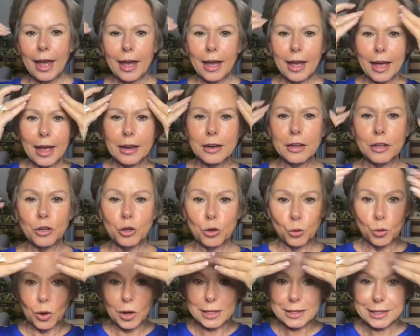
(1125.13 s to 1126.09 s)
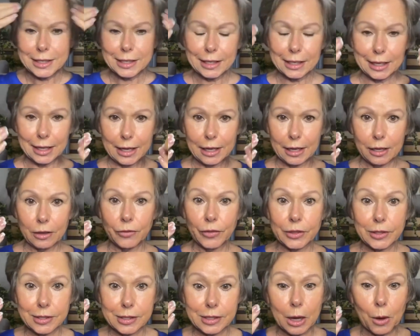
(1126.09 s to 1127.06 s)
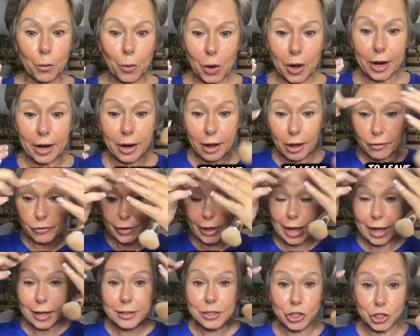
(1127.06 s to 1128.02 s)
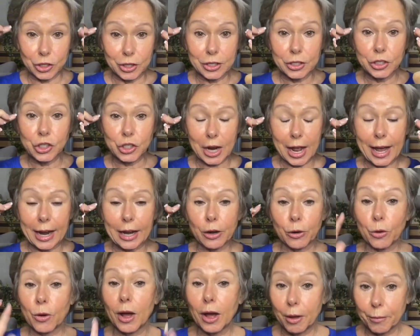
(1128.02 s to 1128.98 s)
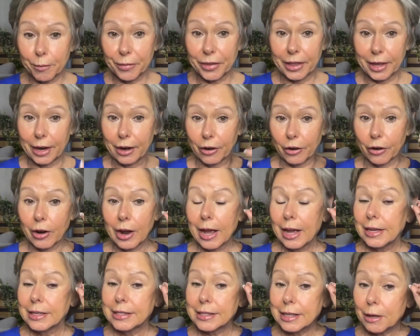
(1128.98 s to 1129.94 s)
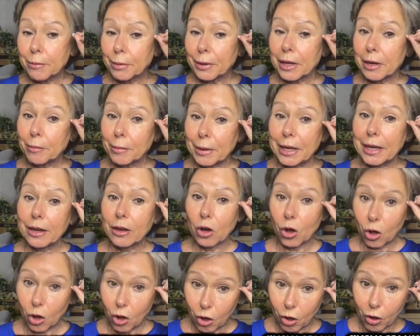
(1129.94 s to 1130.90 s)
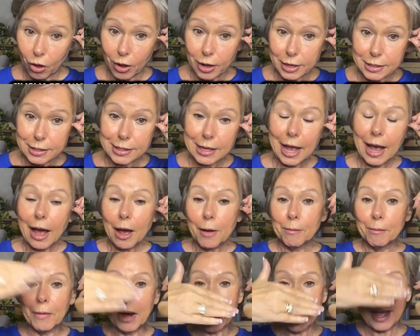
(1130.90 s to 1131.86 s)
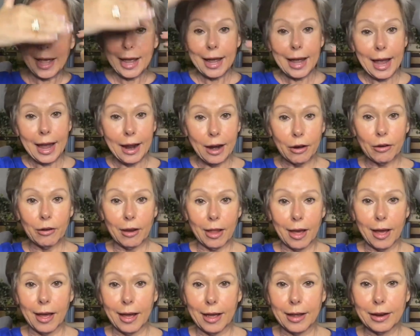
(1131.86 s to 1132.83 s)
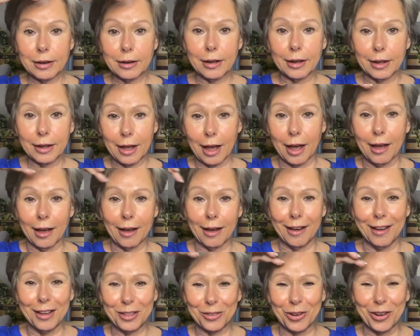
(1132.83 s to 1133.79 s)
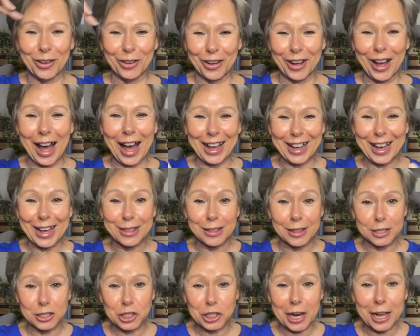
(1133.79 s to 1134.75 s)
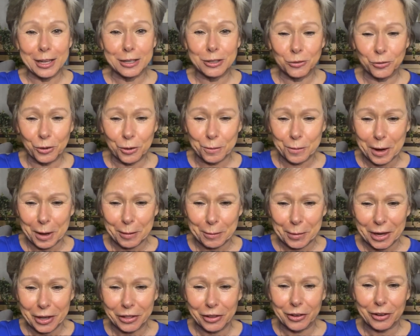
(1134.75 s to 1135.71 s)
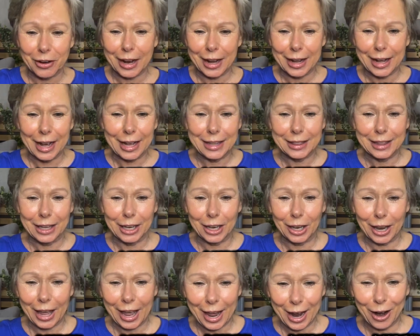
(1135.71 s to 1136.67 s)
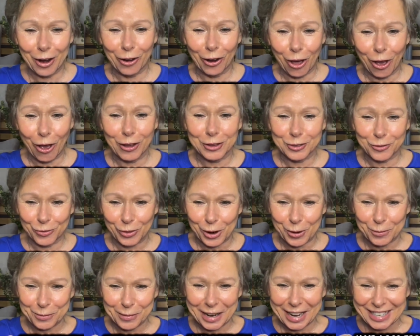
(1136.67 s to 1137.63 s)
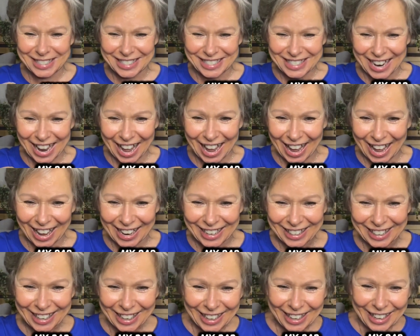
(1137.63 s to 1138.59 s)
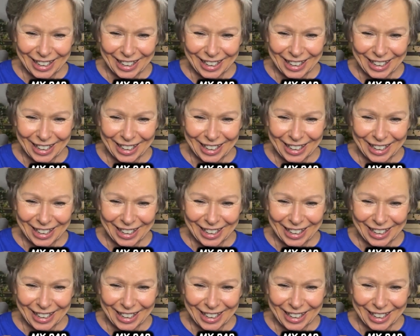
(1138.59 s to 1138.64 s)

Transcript: And you want to leave somewhat of the shadow up there, simply because my hairline, I got the shakes from my mother, I got the hair loss from my dad.